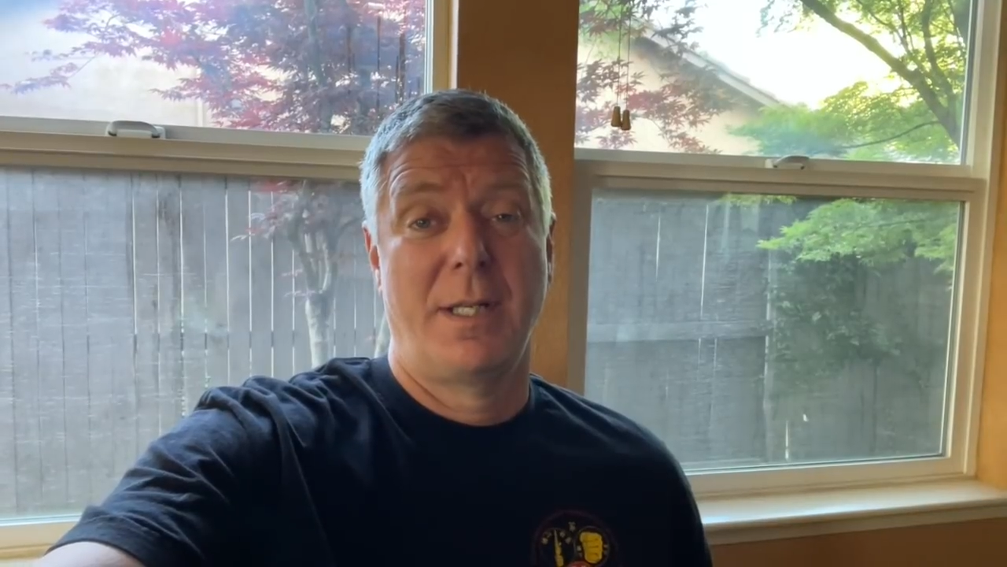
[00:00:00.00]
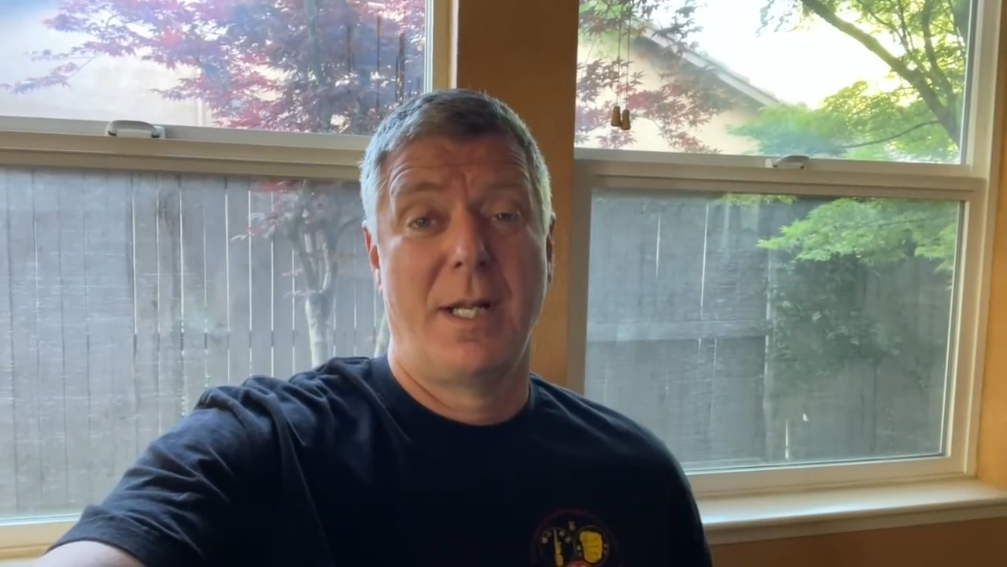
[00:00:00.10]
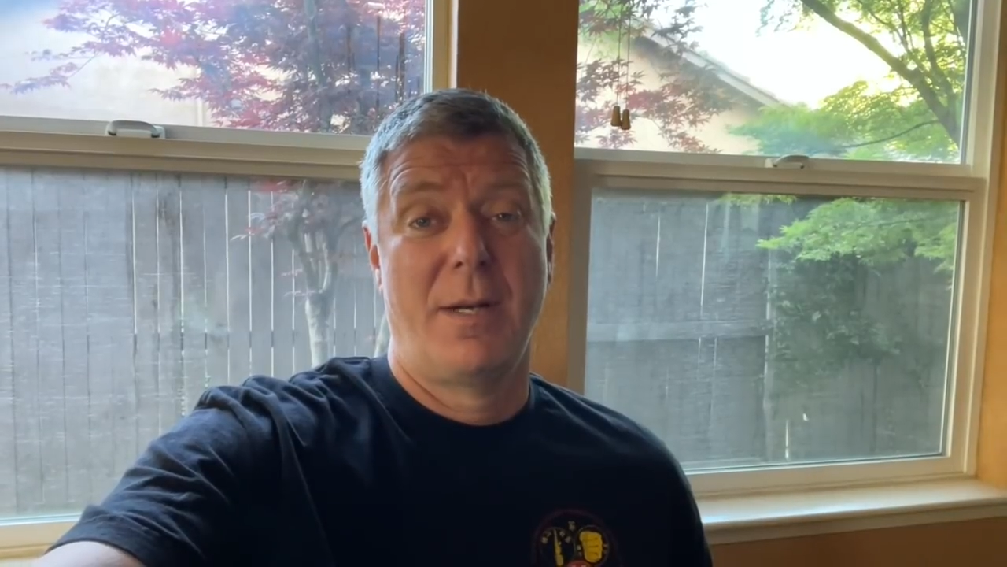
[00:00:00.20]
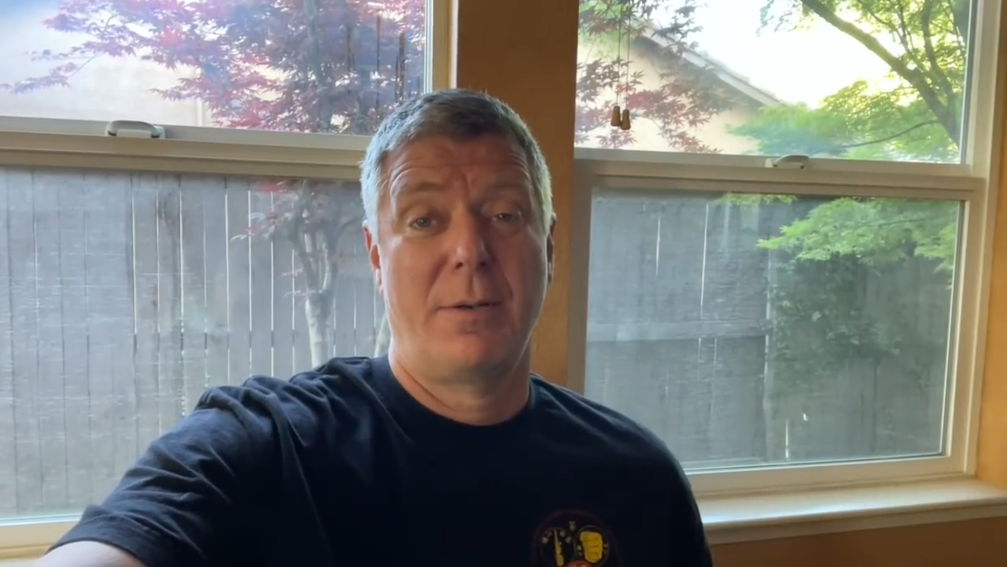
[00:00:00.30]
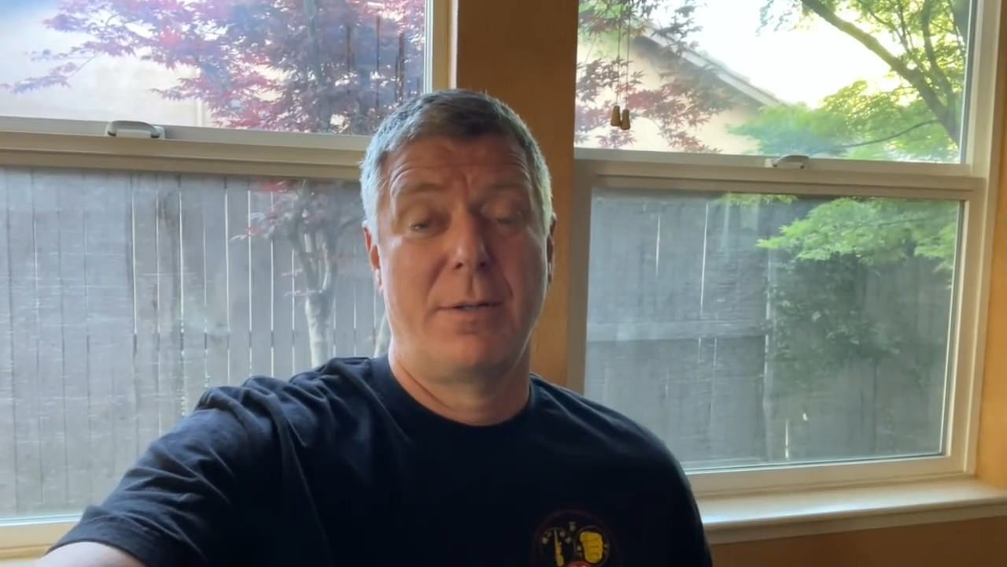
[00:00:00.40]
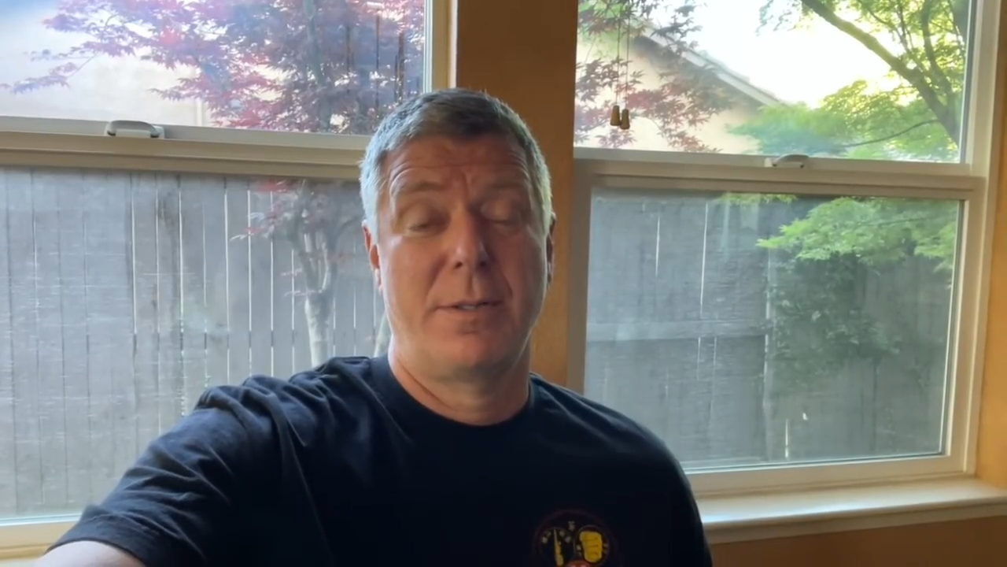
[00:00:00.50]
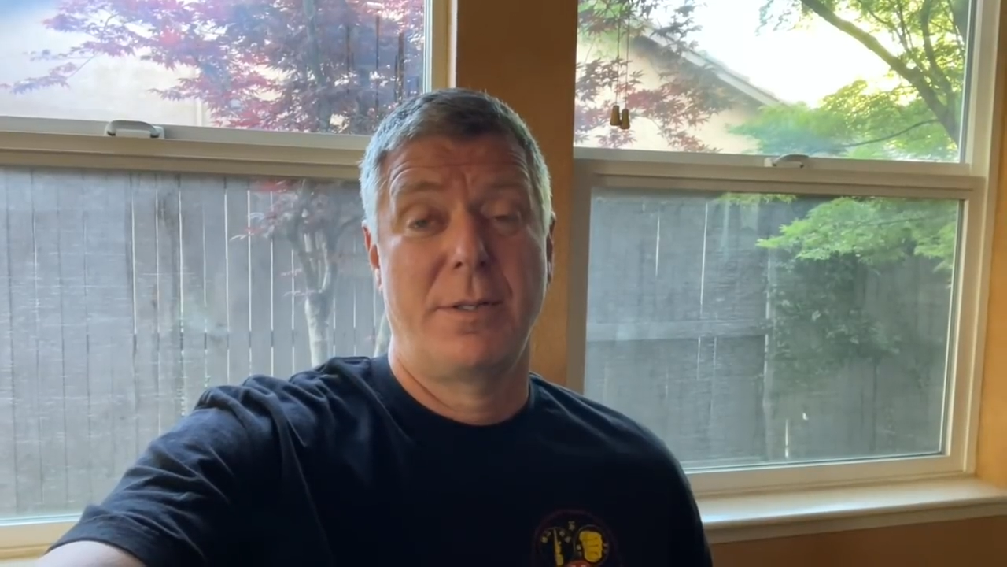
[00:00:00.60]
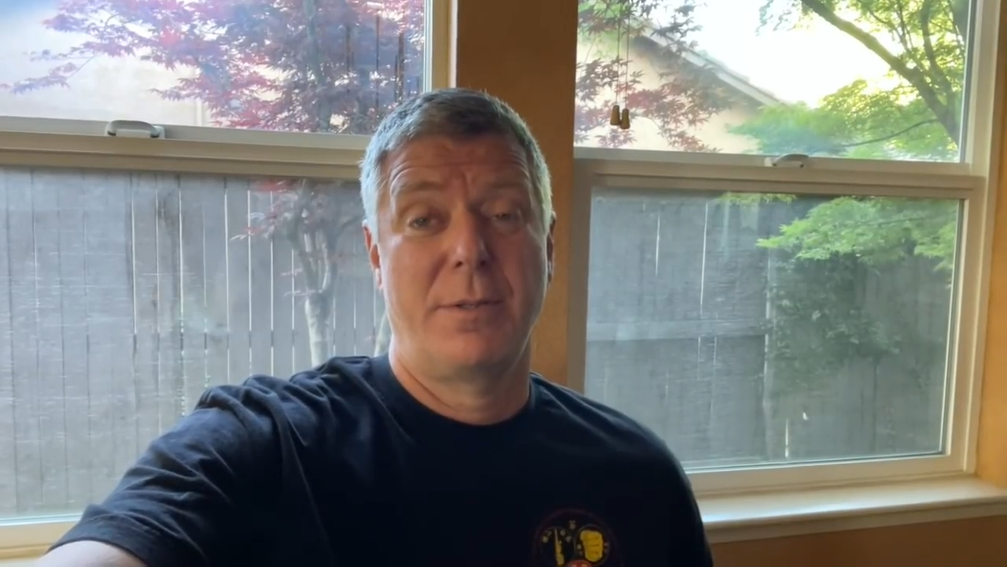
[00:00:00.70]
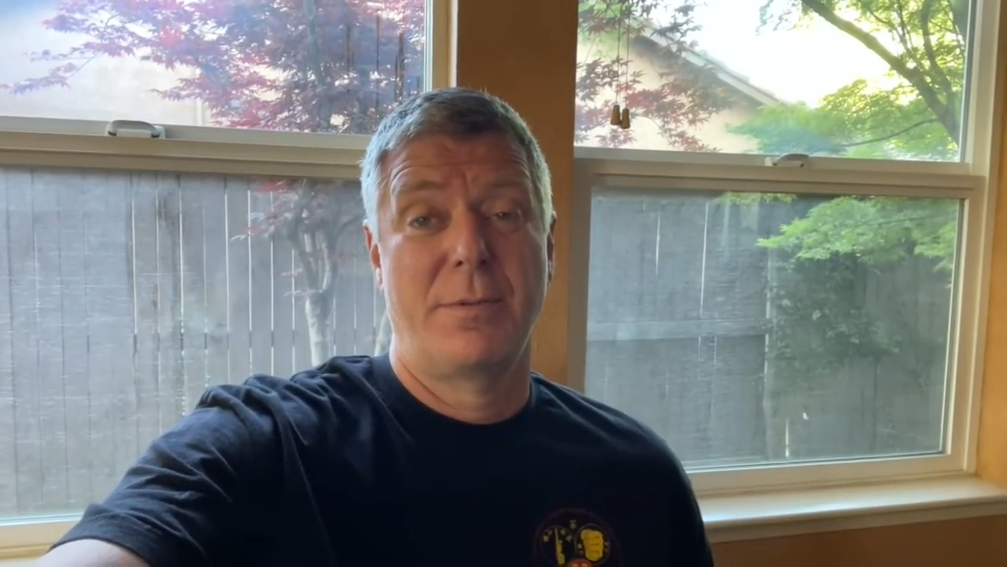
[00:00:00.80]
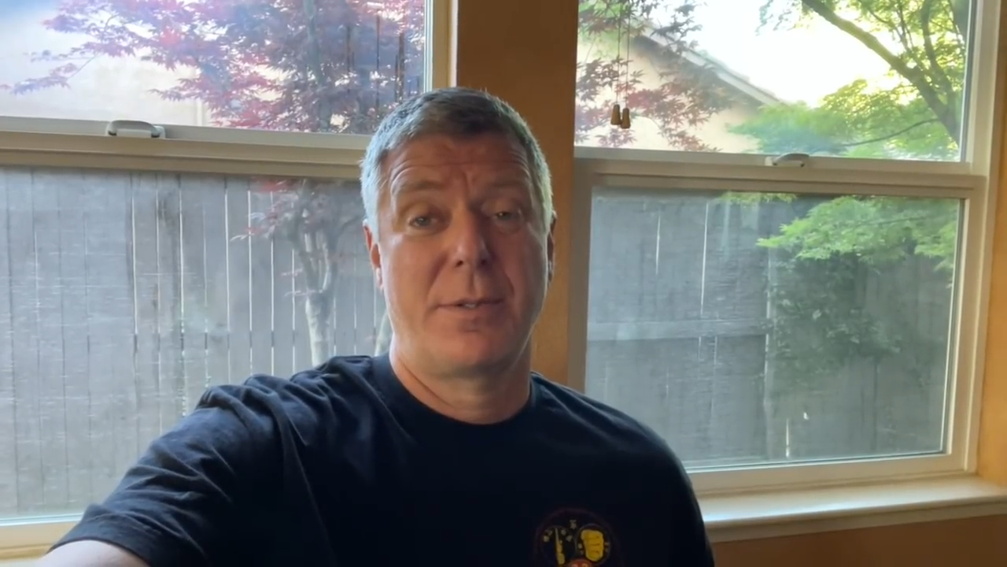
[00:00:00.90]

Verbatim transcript: an hour or two,